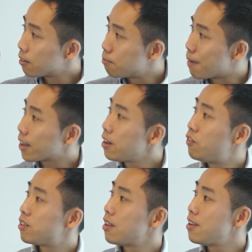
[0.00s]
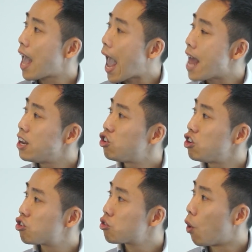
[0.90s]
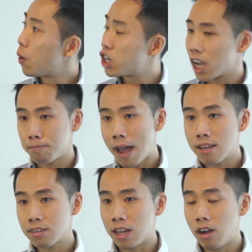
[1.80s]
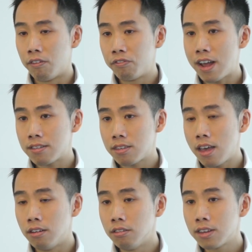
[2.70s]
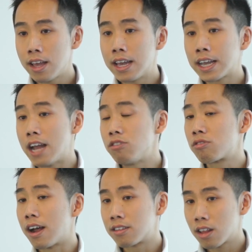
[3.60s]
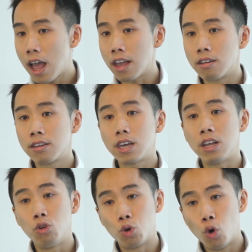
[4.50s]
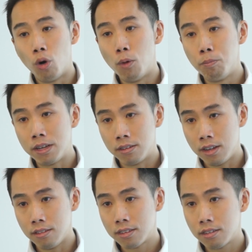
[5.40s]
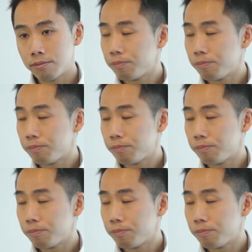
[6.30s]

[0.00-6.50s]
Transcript: magnificent energy storage capacity of fat cells can translate into comorbidities.